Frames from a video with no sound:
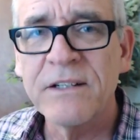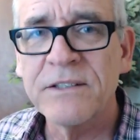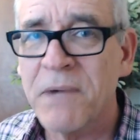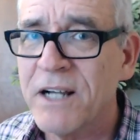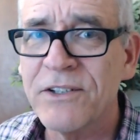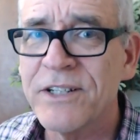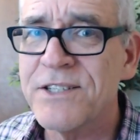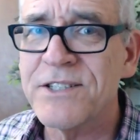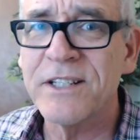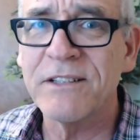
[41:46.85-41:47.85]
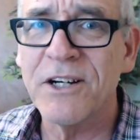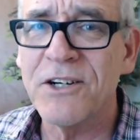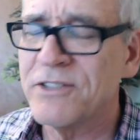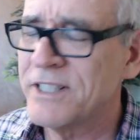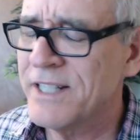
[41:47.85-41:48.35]
Michael could sing
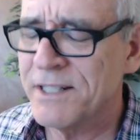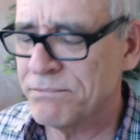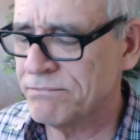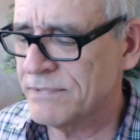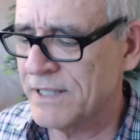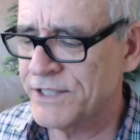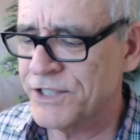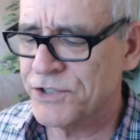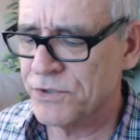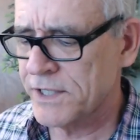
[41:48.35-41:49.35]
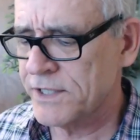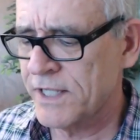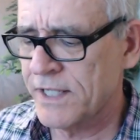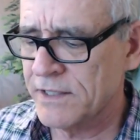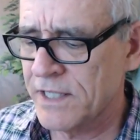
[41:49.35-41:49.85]
low. He had lots of choice.
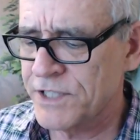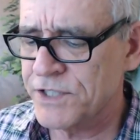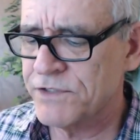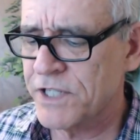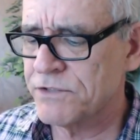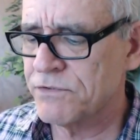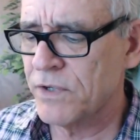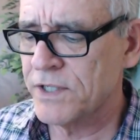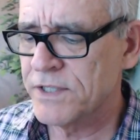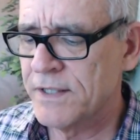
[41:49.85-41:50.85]
He had lots of chest voice.